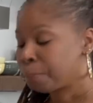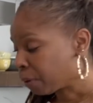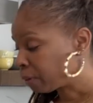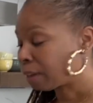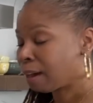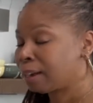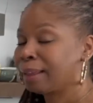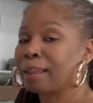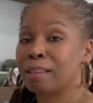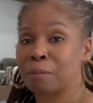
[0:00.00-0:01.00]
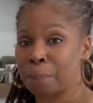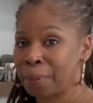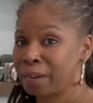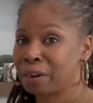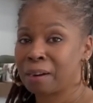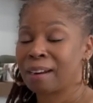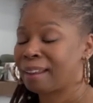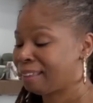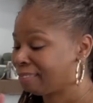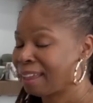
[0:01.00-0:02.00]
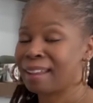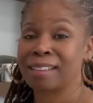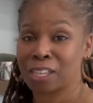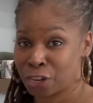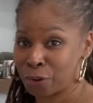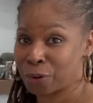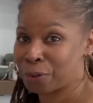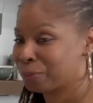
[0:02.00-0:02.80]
Burnt garlic is bitter, and that is a no-no.